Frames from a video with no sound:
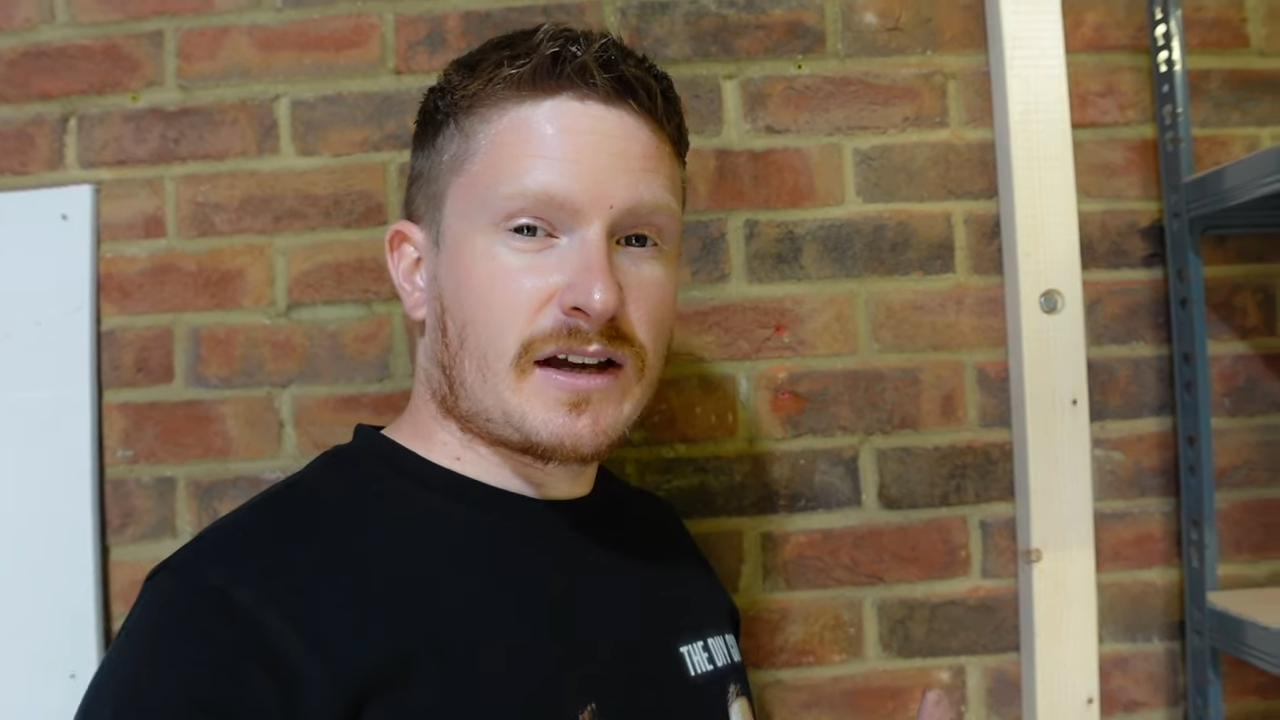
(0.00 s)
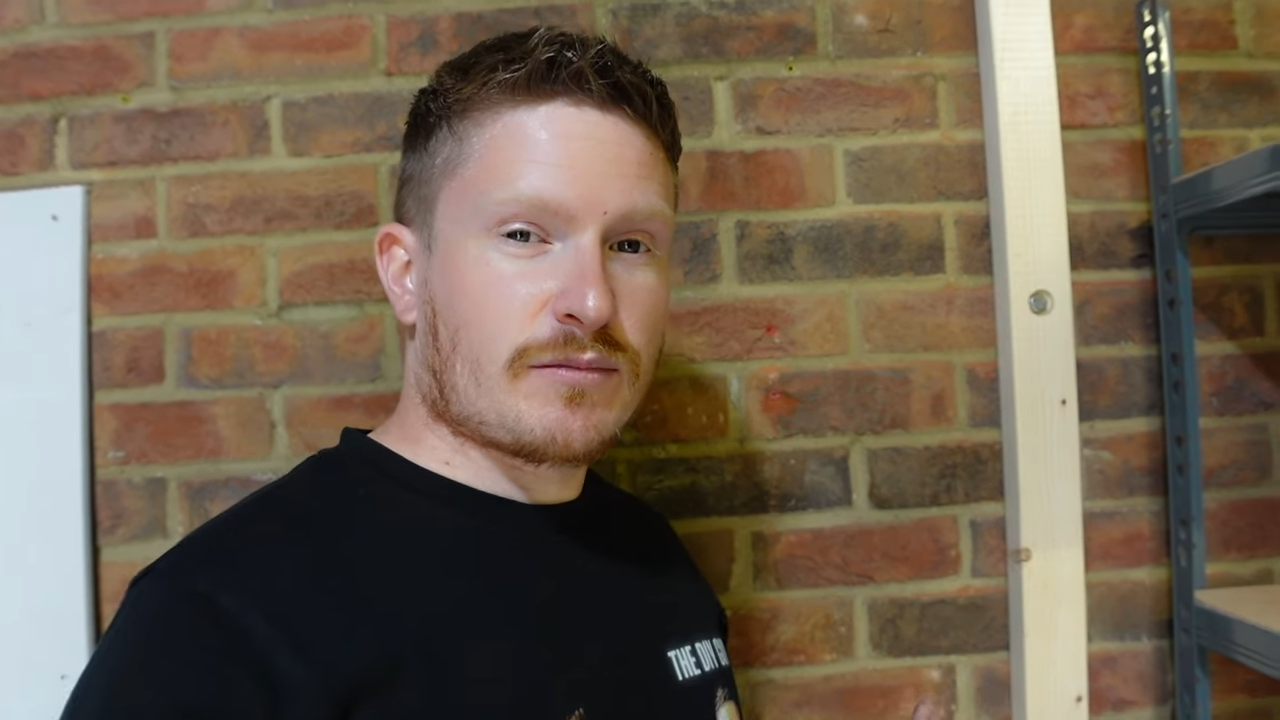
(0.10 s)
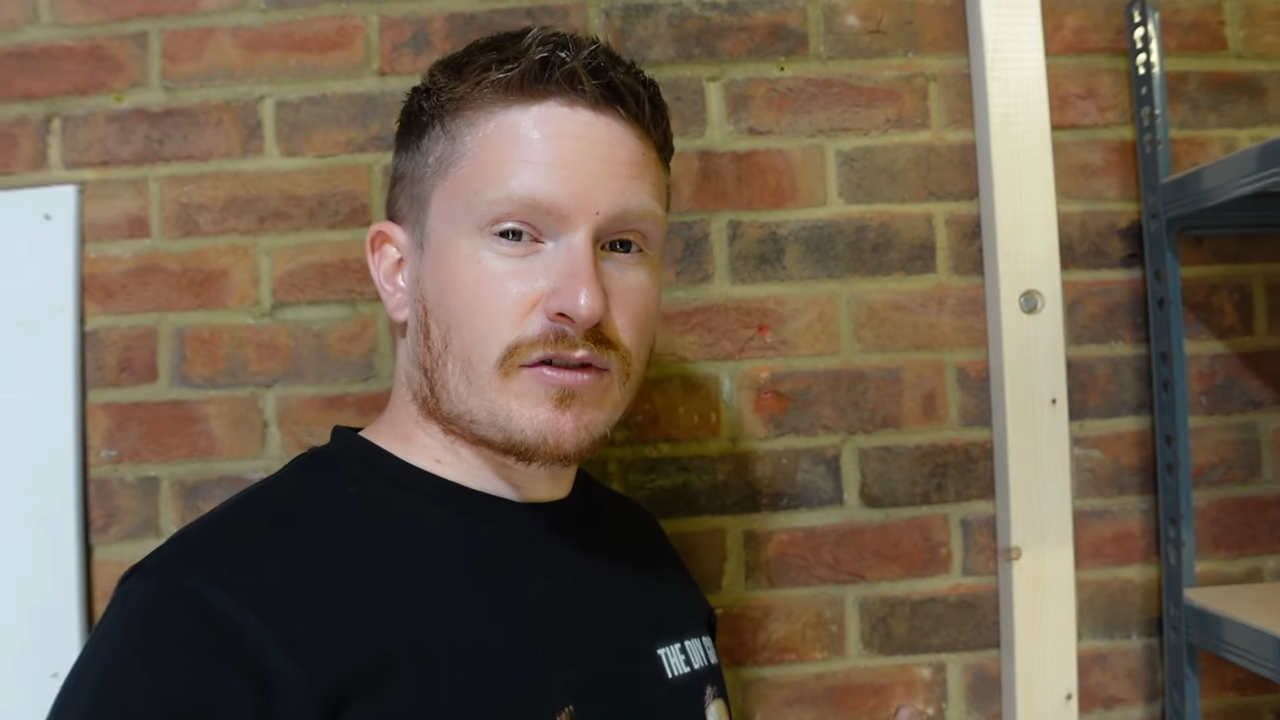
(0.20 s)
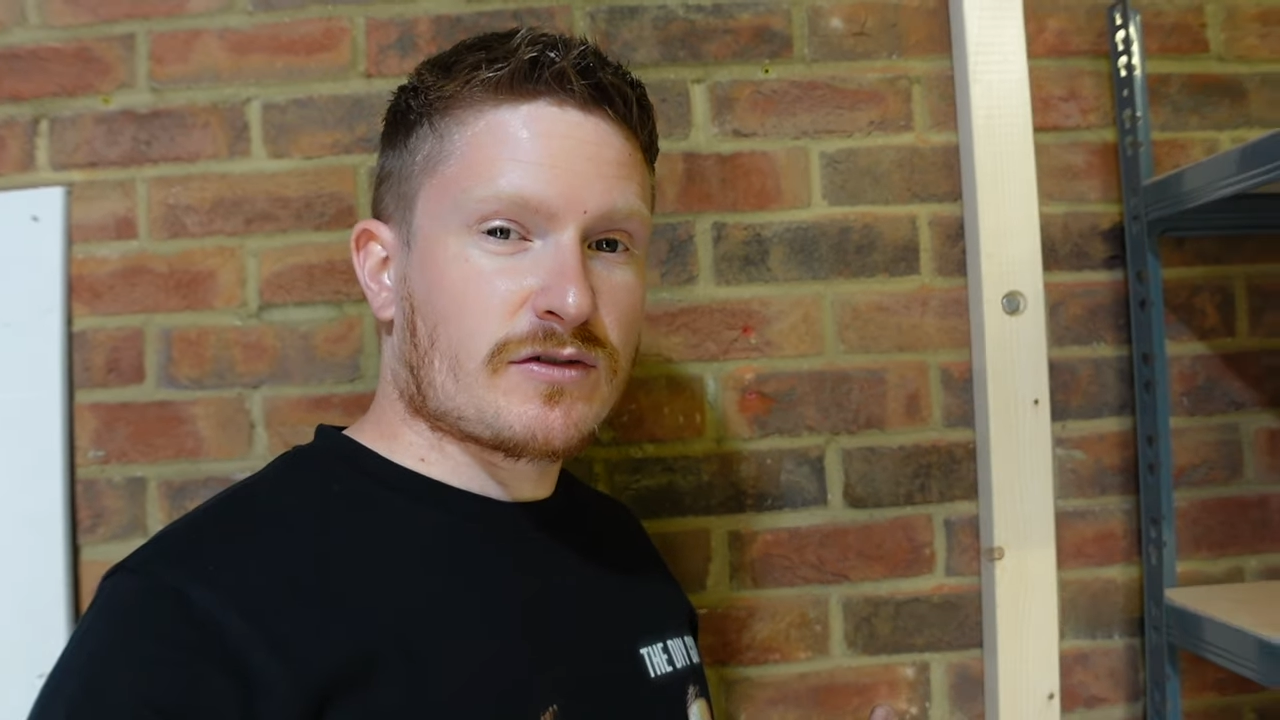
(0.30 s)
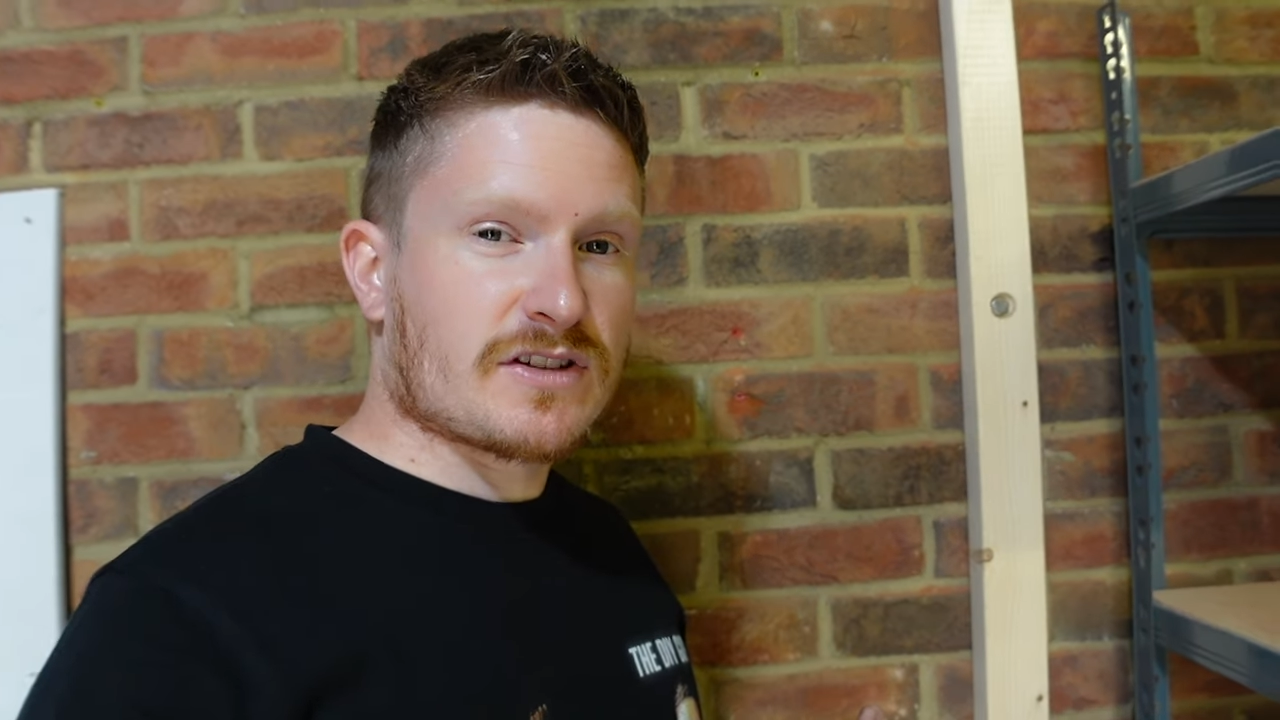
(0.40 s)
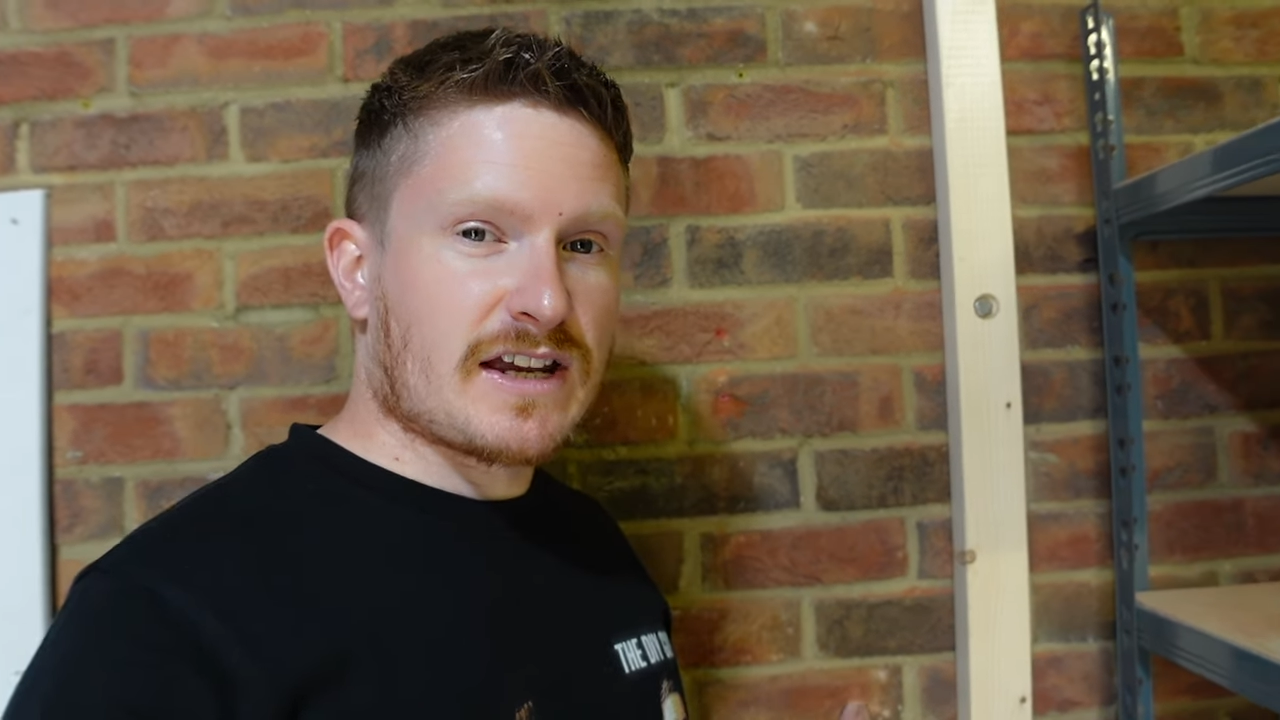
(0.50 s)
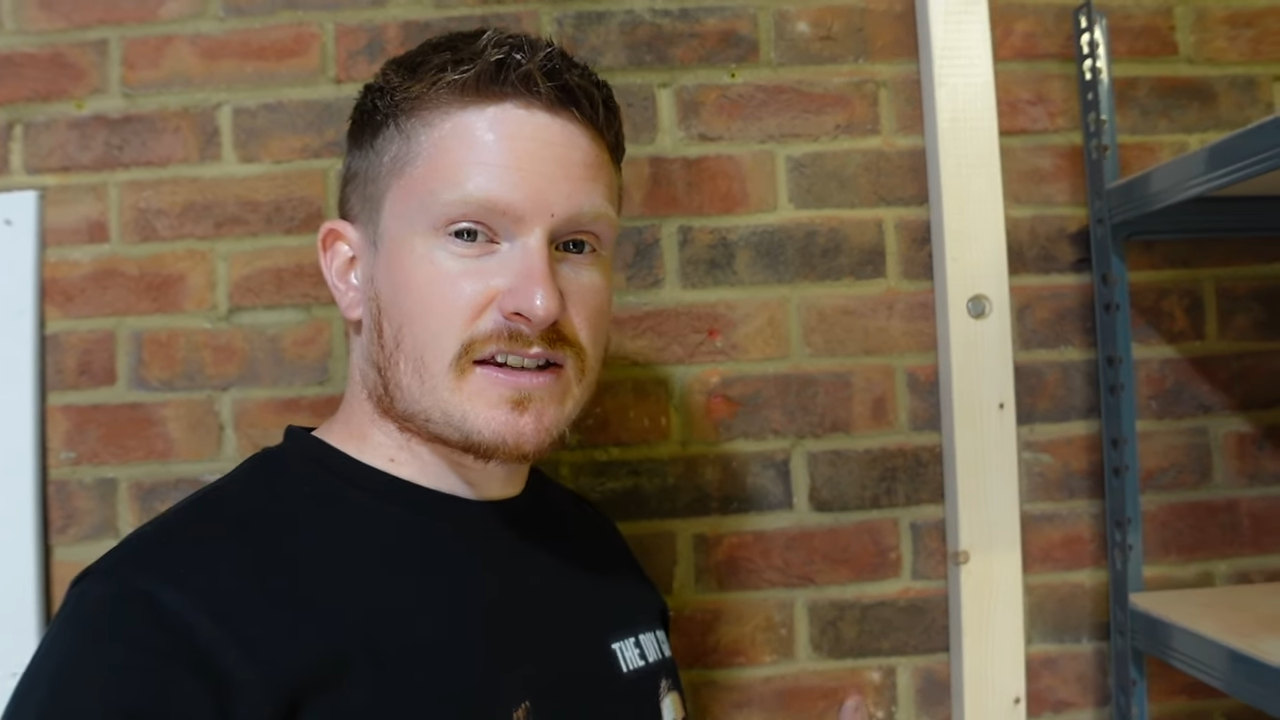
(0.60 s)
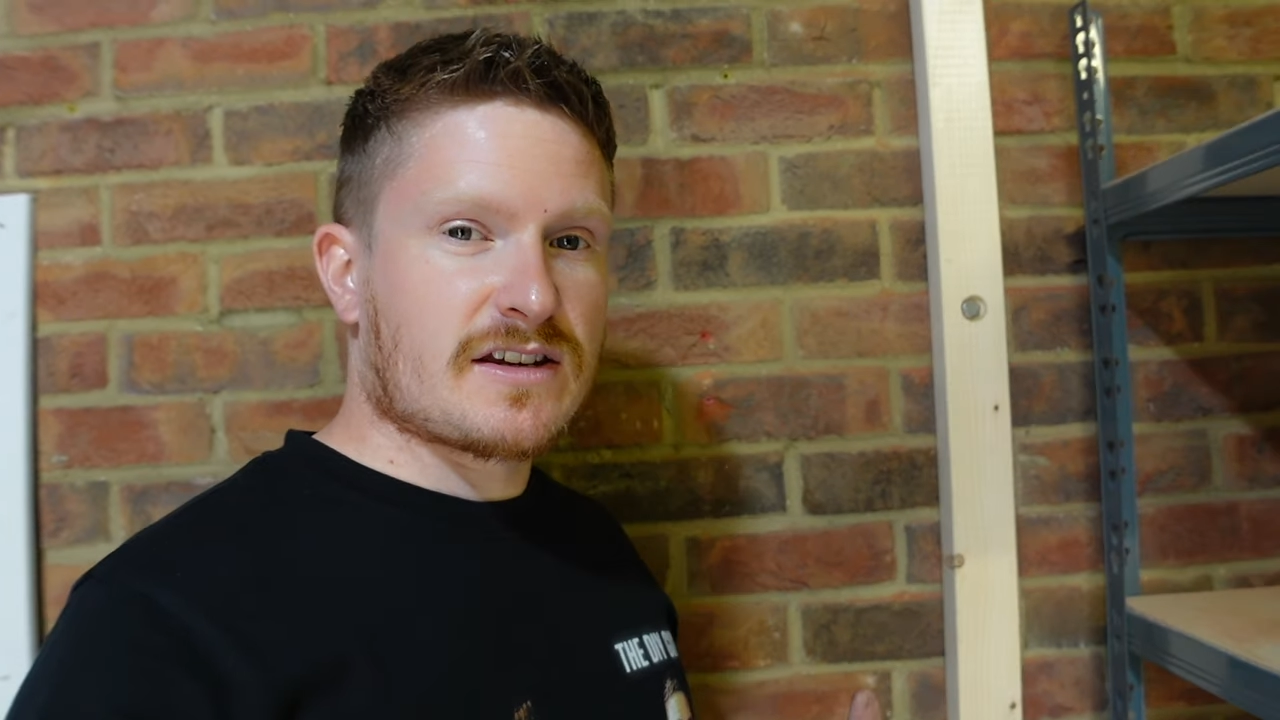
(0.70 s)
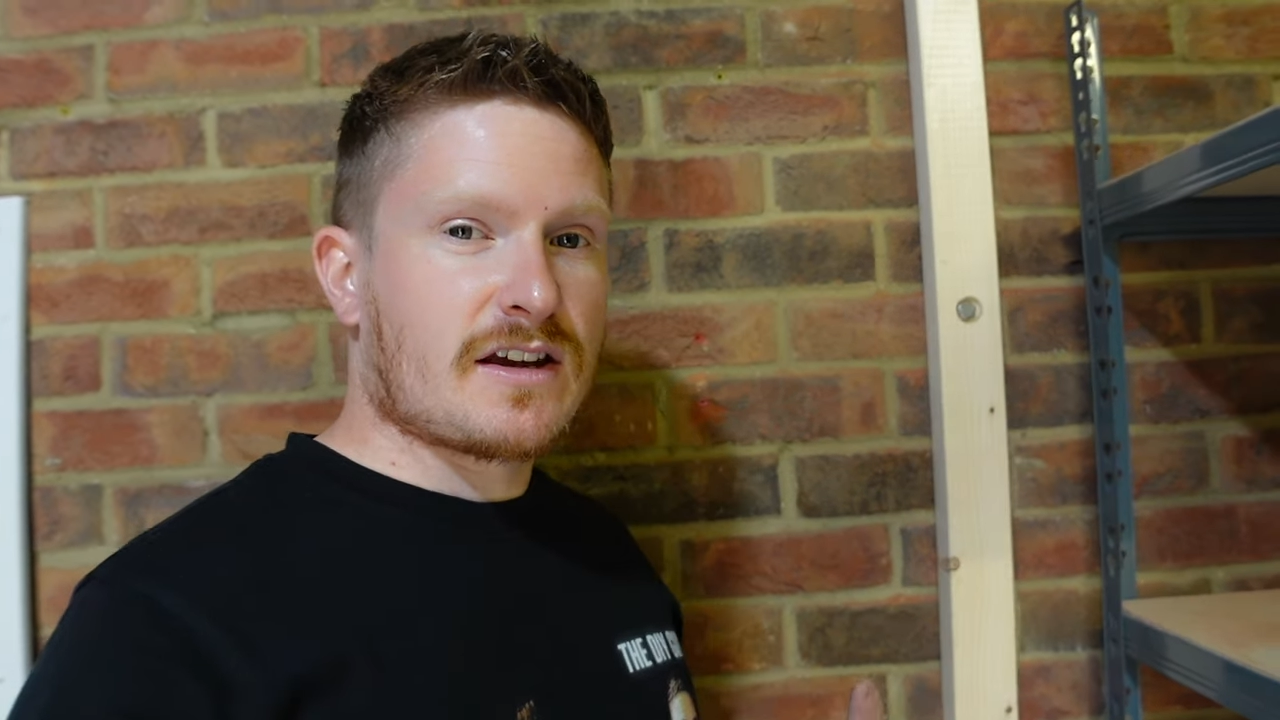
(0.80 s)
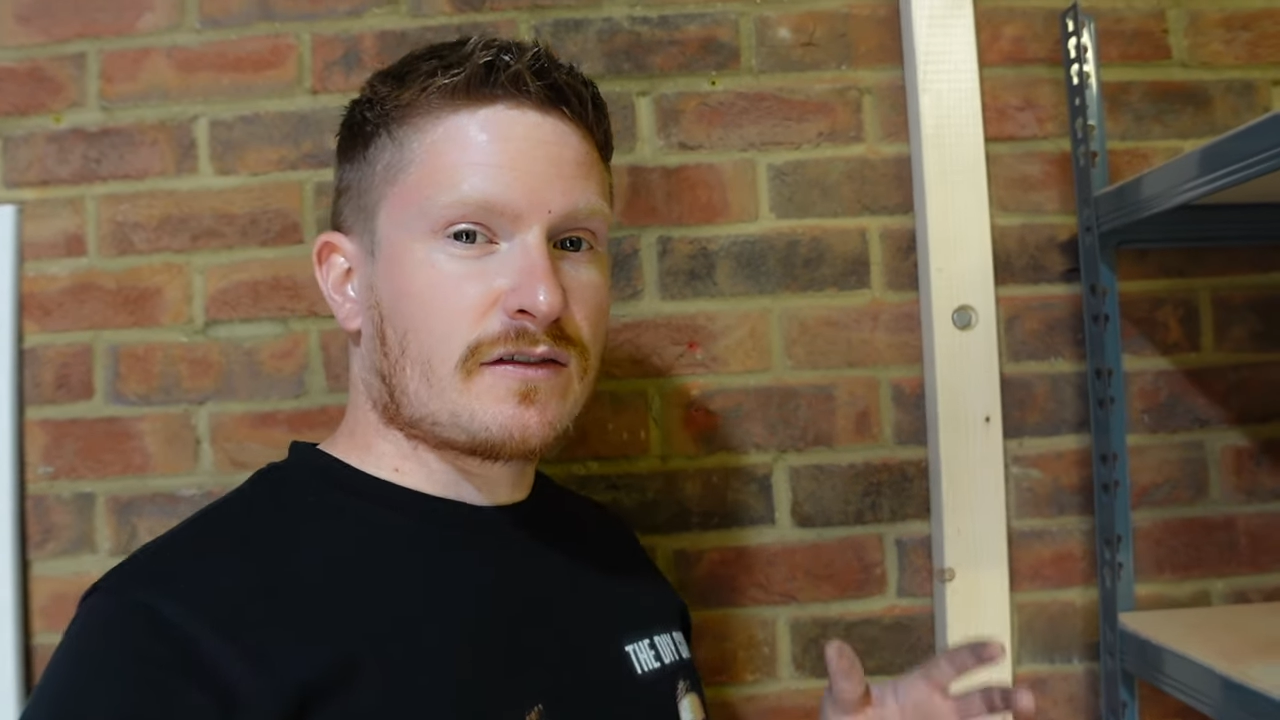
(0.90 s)
that
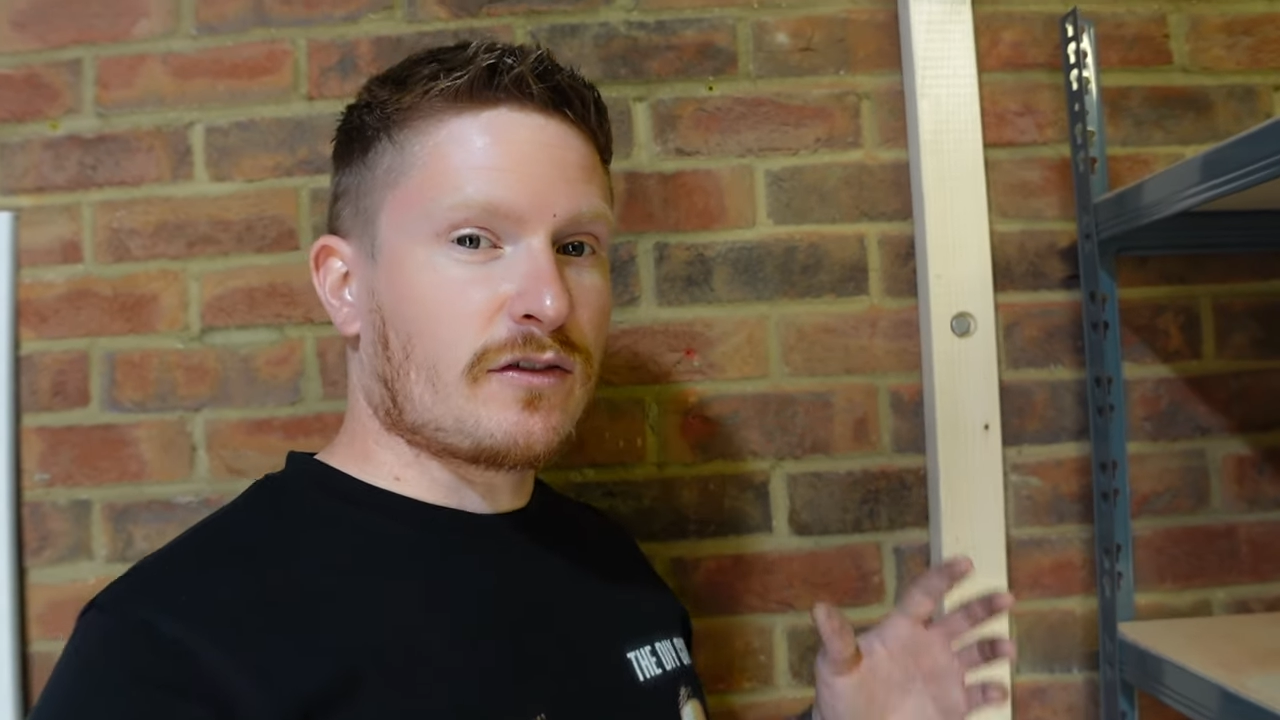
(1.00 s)
process